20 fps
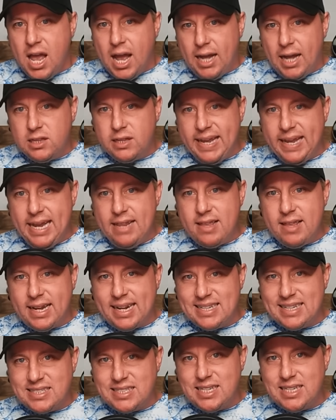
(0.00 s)
a league that
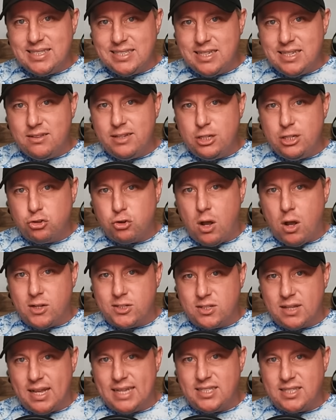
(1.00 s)
consistently
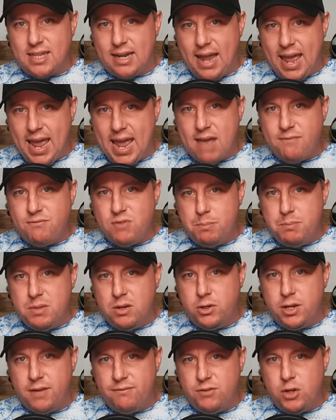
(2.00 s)
draws less than half a
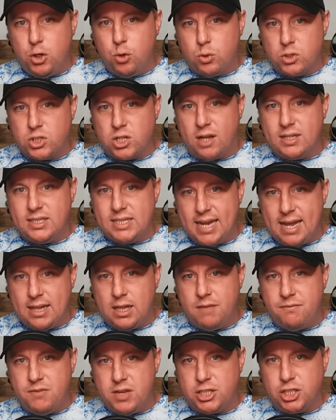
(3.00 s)
million viewers on
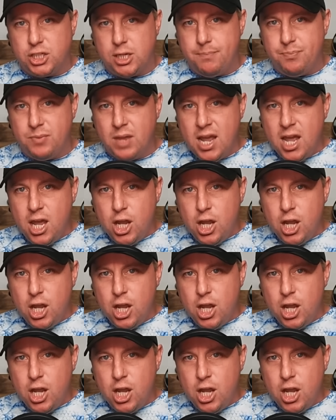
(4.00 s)
television,